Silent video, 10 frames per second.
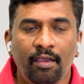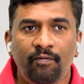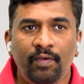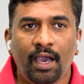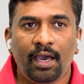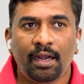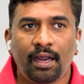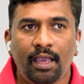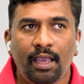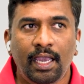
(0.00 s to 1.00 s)
we
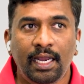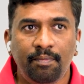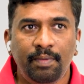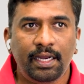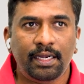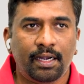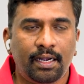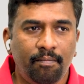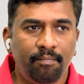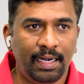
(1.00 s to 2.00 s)
are
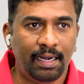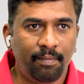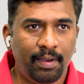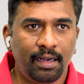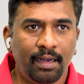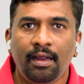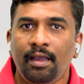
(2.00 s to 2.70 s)
eliminated middlemen